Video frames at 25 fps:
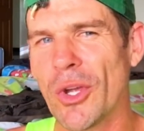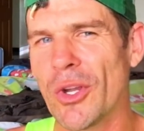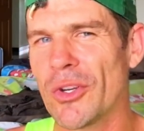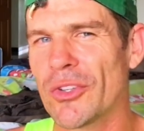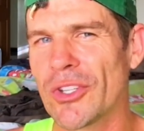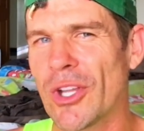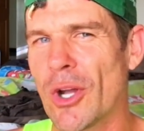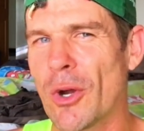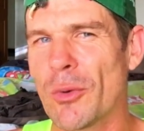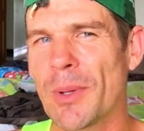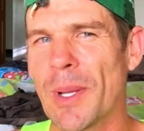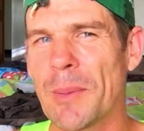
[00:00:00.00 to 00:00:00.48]

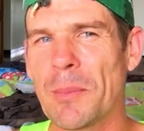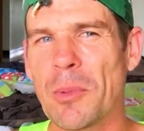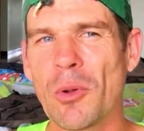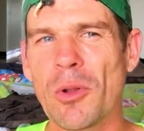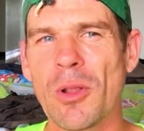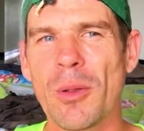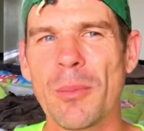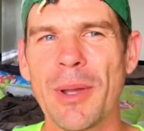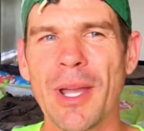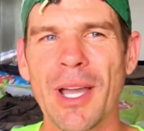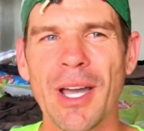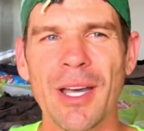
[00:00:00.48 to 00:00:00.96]
Don't tell
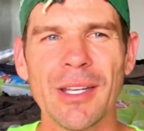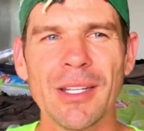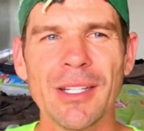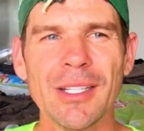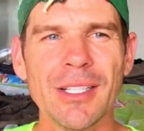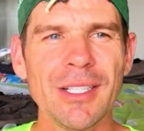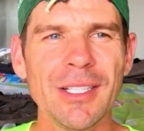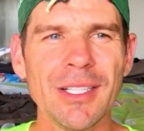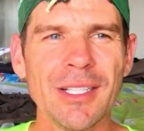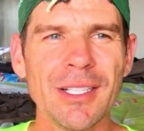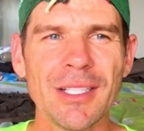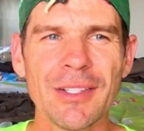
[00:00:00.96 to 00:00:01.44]
people about
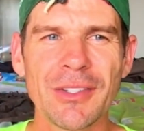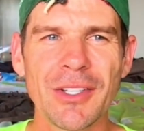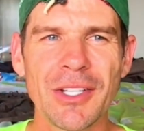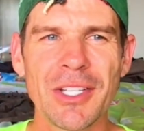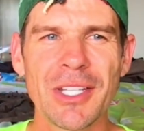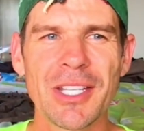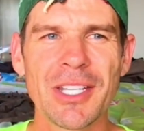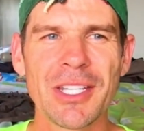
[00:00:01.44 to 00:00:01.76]
that.